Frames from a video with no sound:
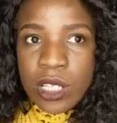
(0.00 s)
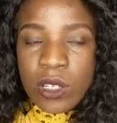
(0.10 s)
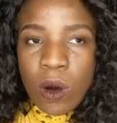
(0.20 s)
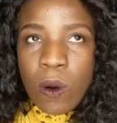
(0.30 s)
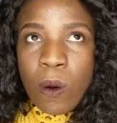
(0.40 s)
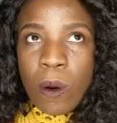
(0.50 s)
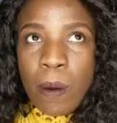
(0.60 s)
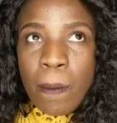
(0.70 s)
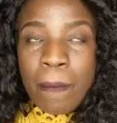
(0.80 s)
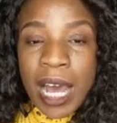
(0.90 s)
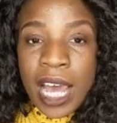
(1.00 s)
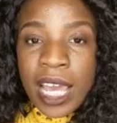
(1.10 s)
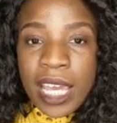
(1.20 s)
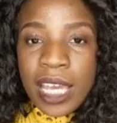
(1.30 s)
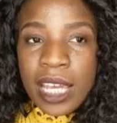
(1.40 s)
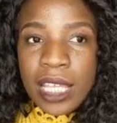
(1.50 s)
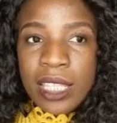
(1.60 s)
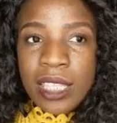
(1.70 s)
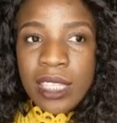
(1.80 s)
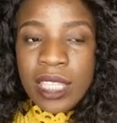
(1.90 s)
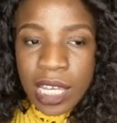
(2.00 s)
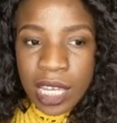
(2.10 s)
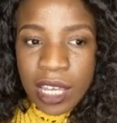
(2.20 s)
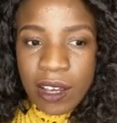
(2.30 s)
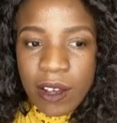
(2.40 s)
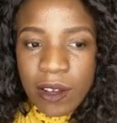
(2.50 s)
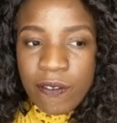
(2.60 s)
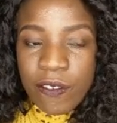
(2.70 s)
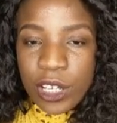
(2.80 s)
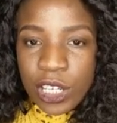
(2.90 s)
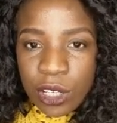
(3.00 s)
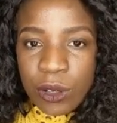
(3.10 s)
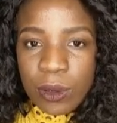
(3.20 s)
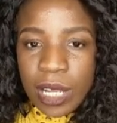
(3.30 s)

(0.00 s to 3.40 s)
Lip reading: So my thing for you,